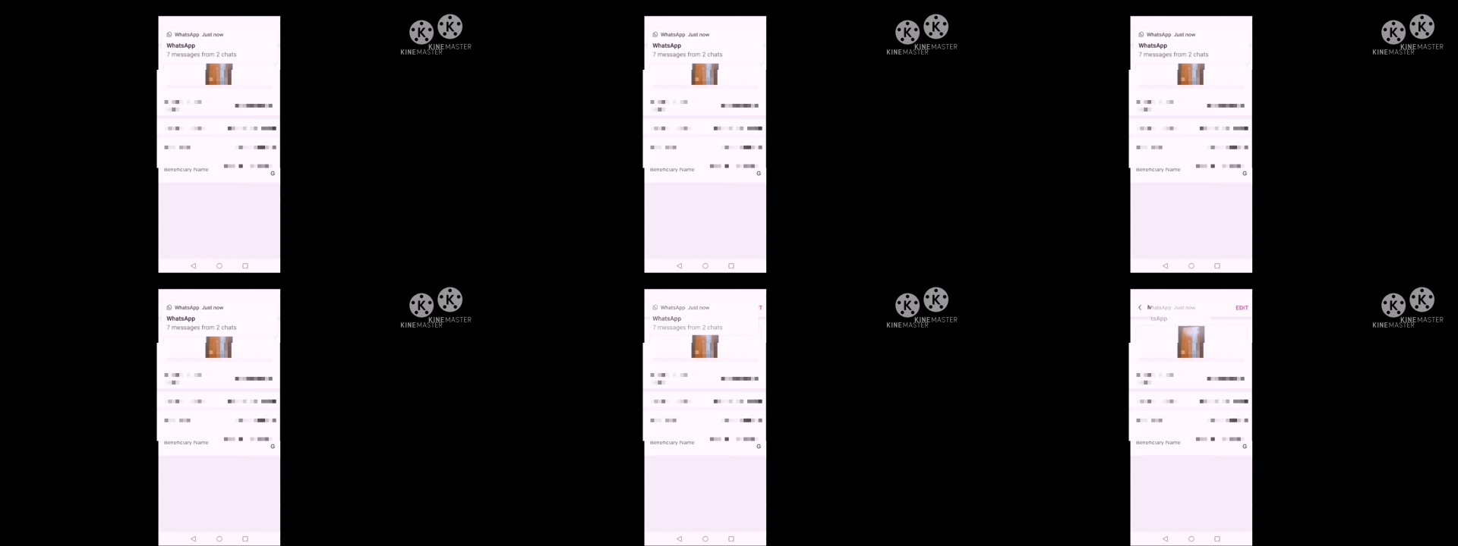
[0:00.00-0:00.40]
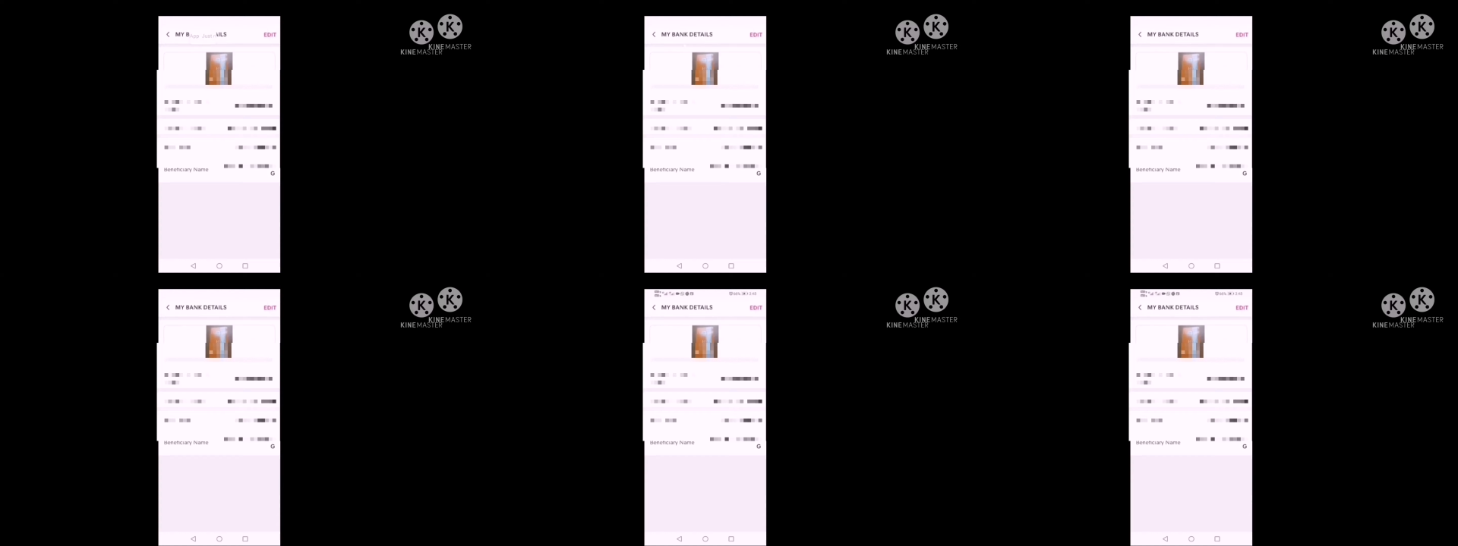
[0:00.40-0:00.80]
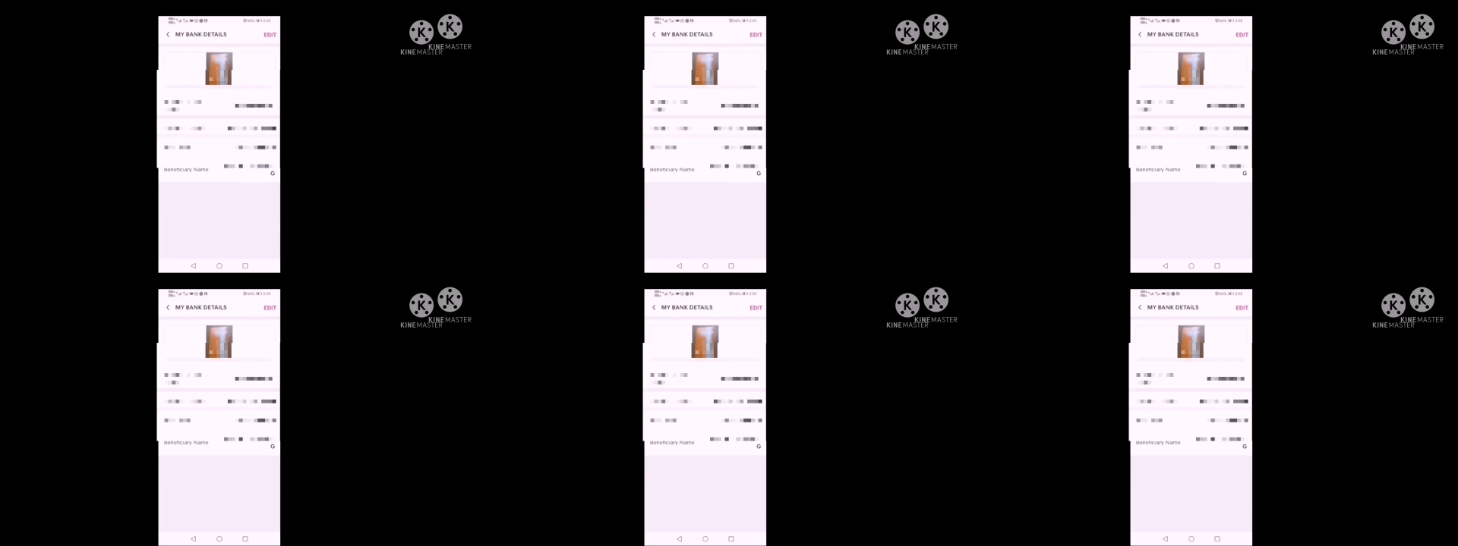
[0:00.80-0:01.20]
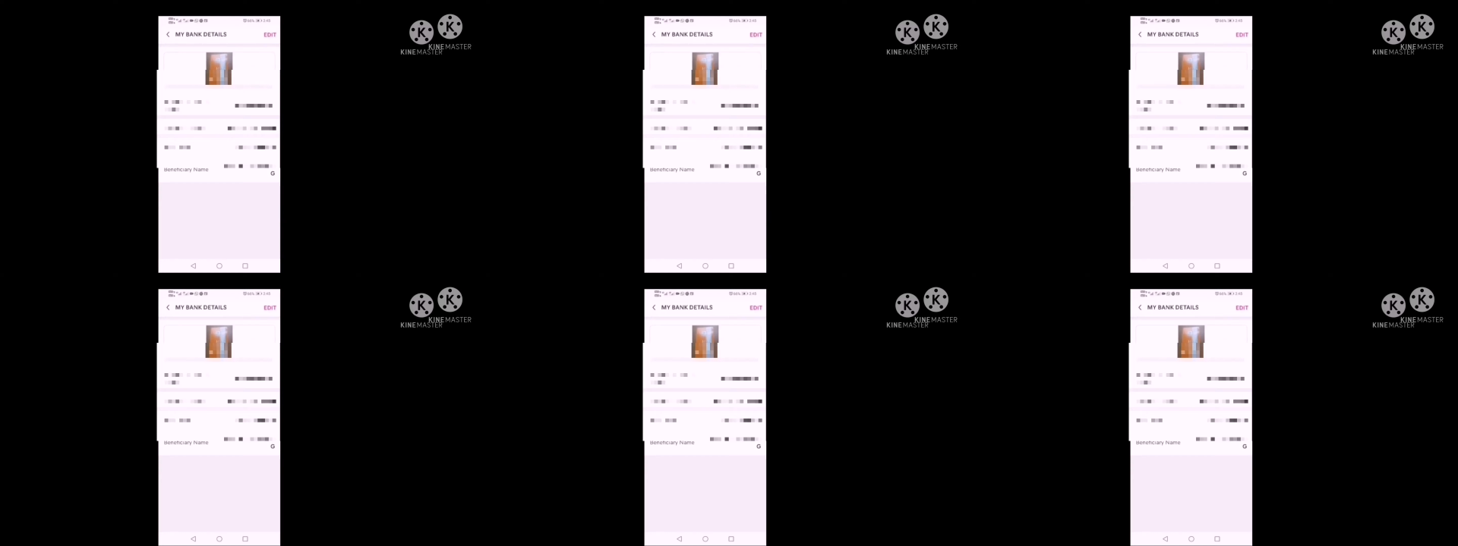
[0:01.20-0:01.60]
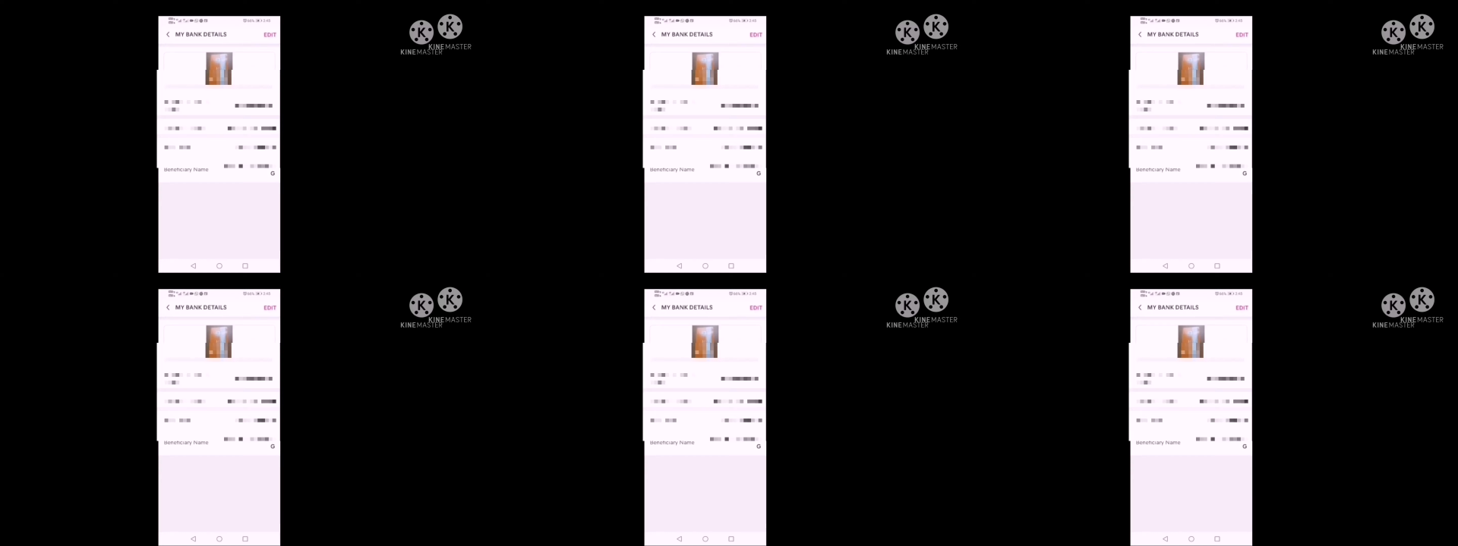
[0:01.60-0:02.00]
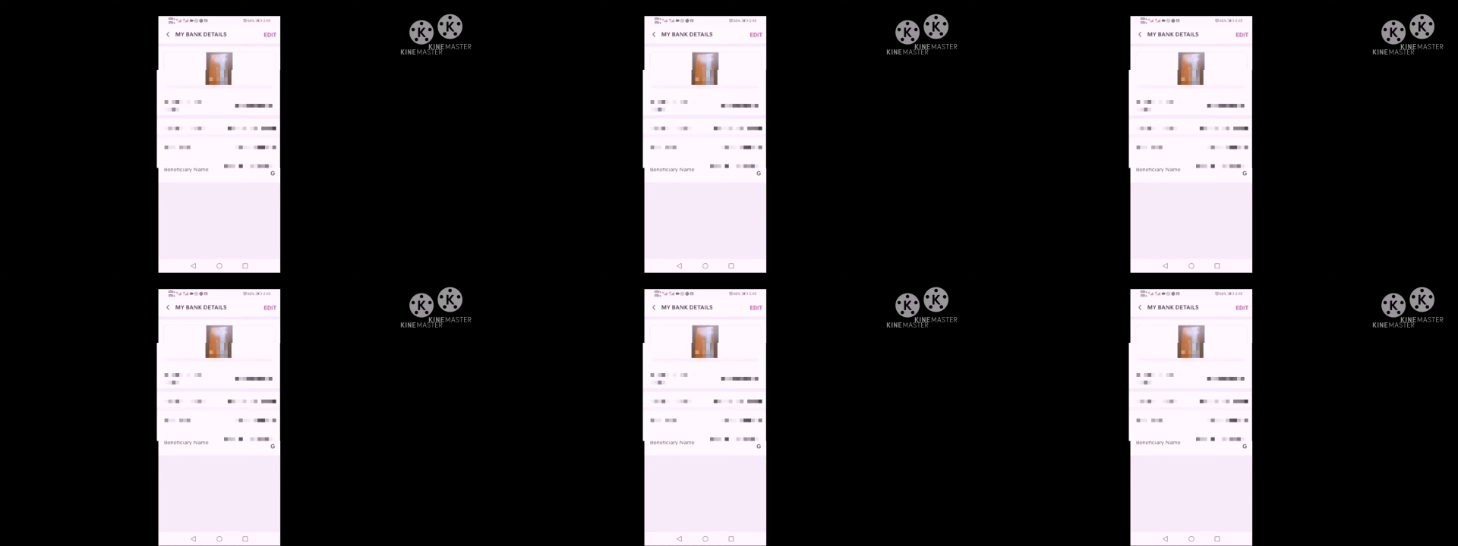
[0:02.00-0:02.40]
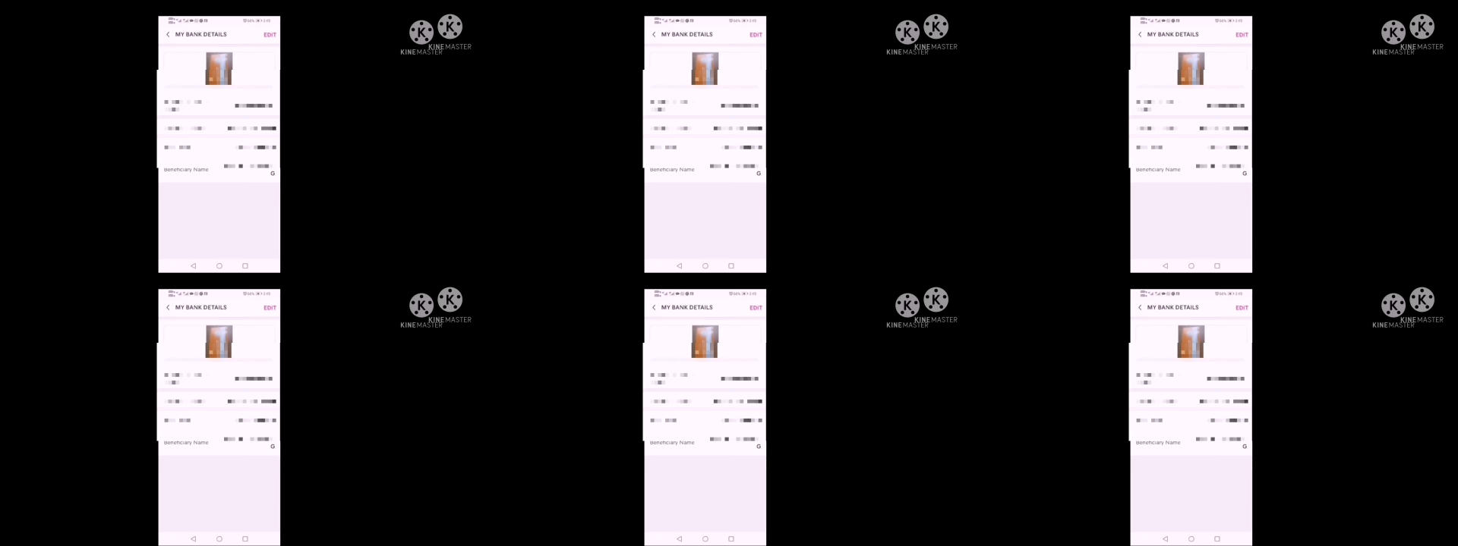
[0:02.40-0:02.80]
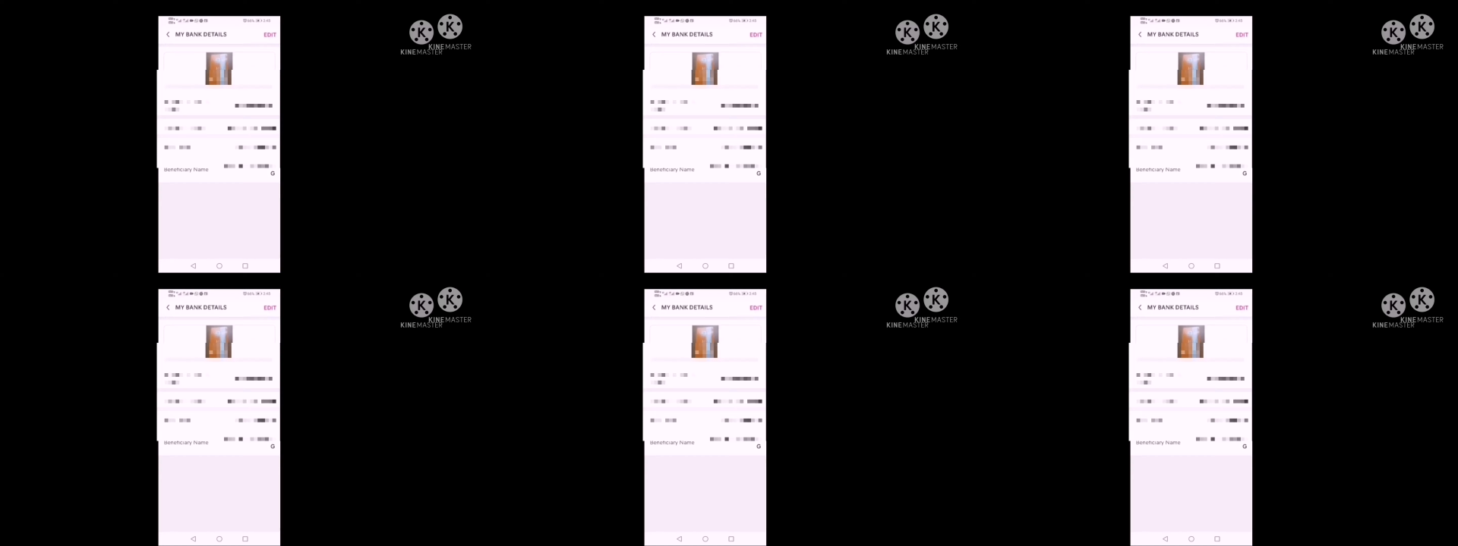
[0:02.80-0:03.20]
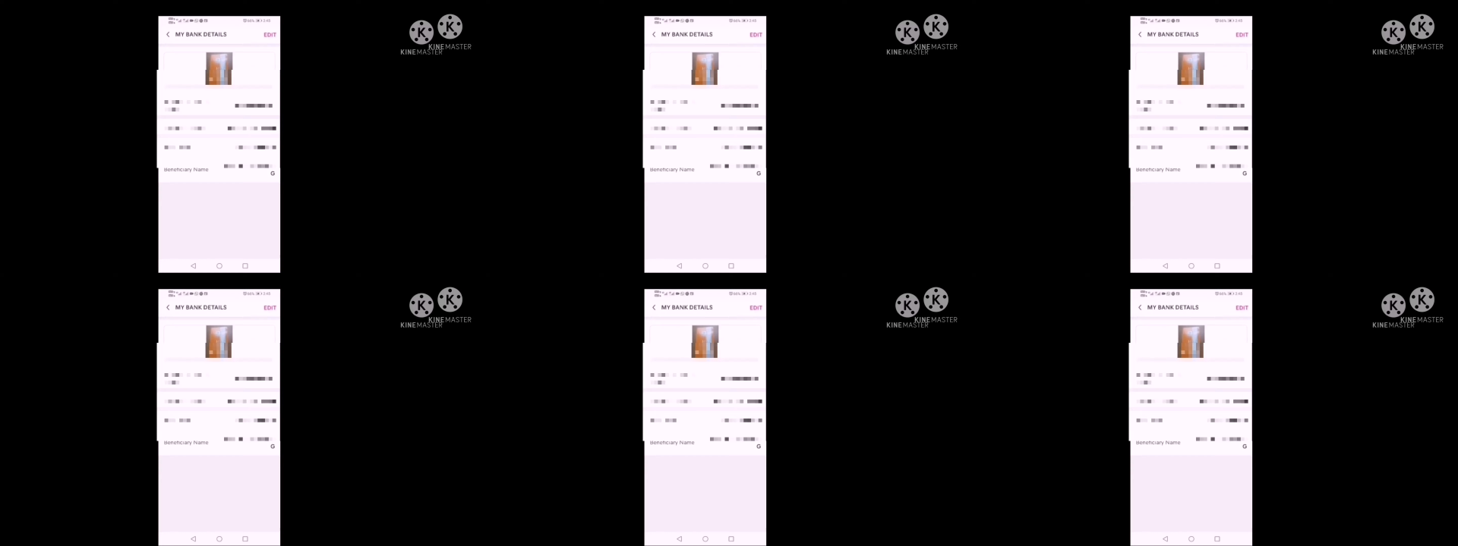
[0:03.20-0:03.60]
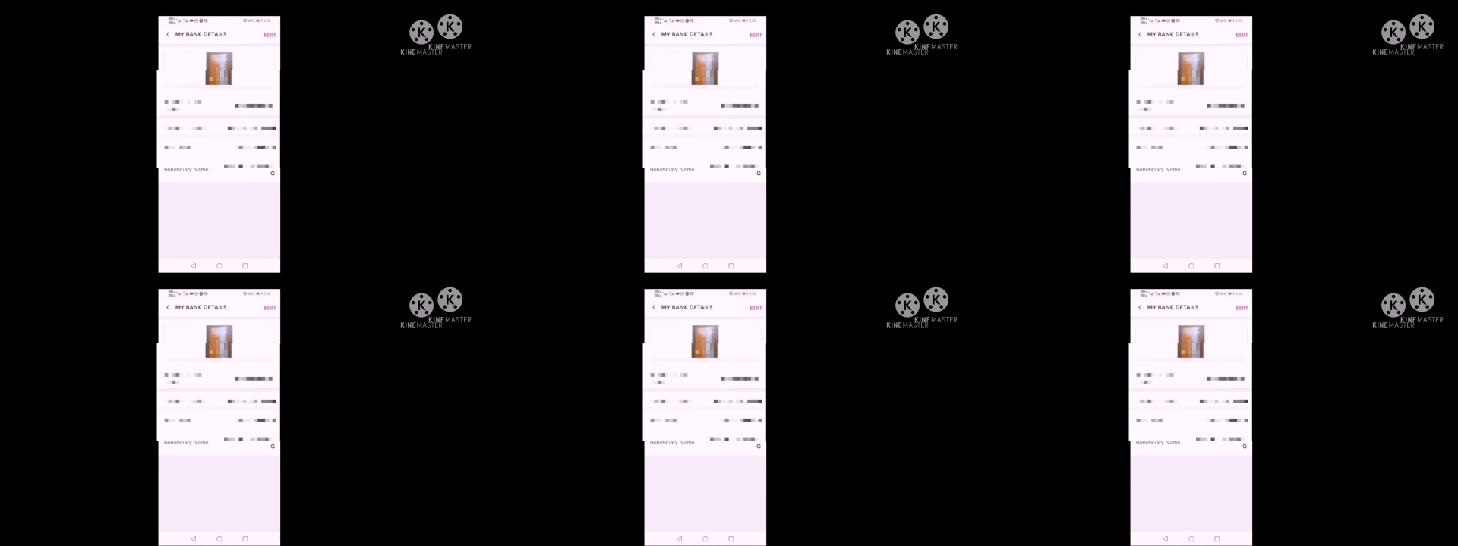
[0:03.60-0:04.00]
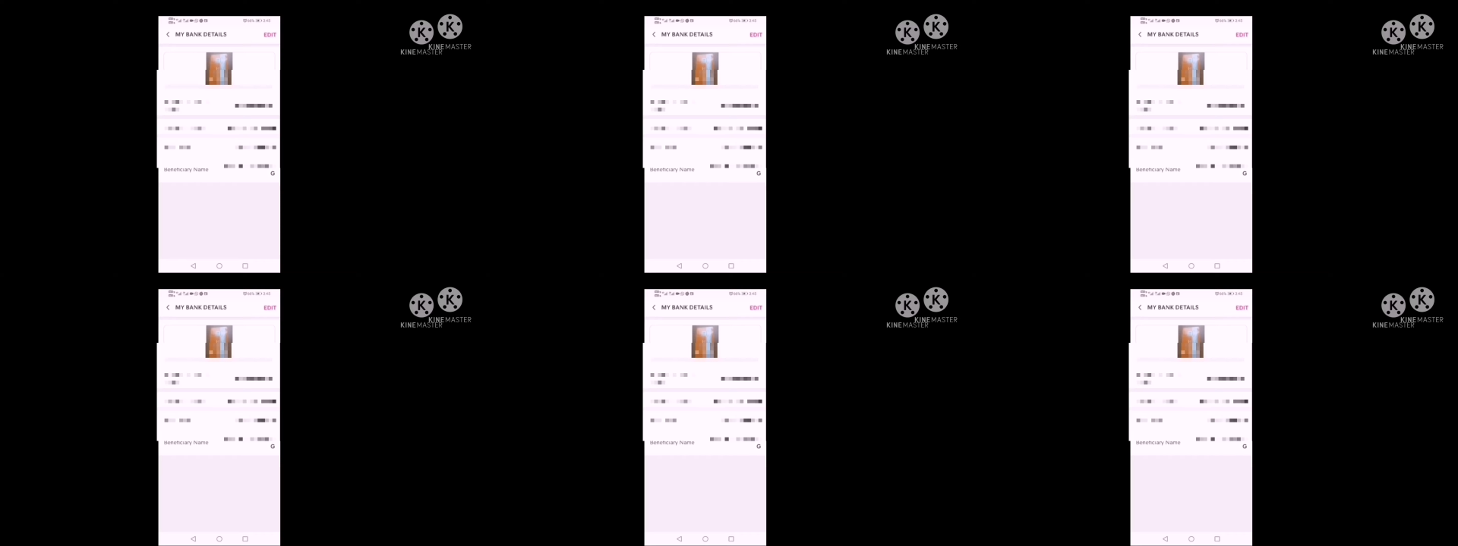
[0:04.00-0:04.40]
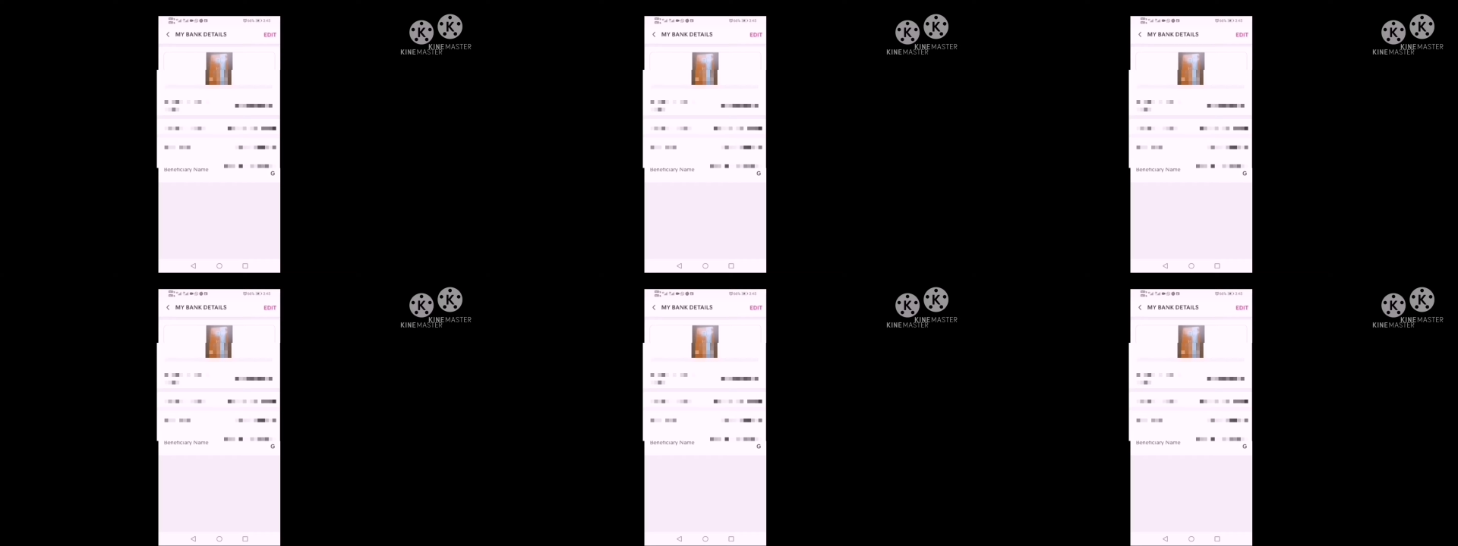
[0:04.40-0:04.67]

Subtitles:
No face is visible, so there are no lips to read.